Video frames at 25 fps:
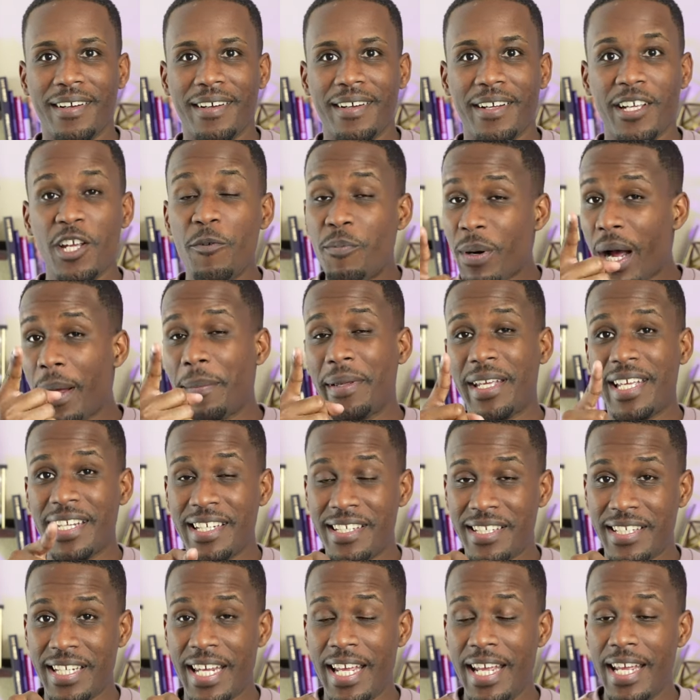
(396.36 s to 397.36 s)
You probably can
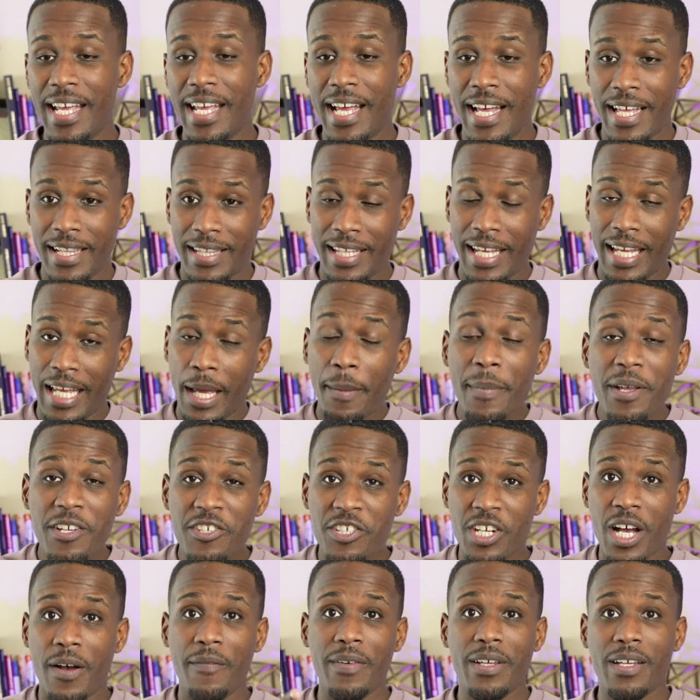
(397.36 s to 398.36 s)
see the
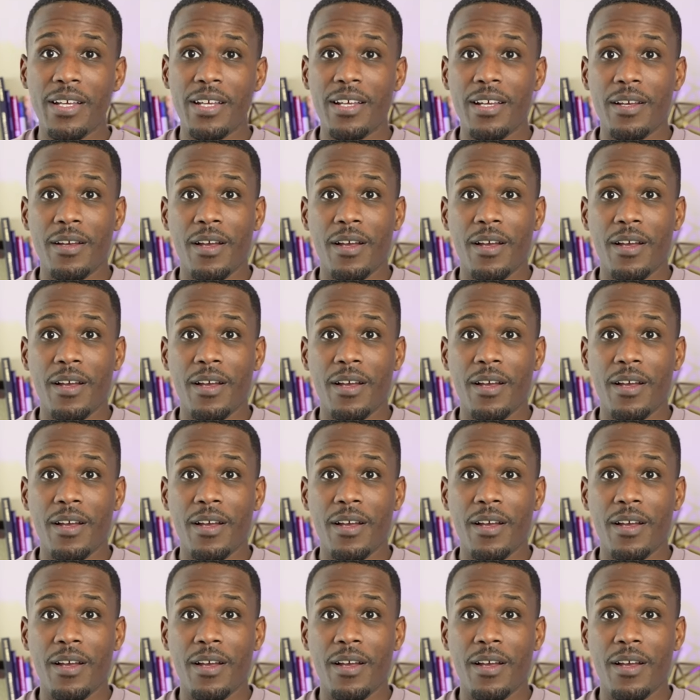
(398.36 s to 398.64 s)
image of it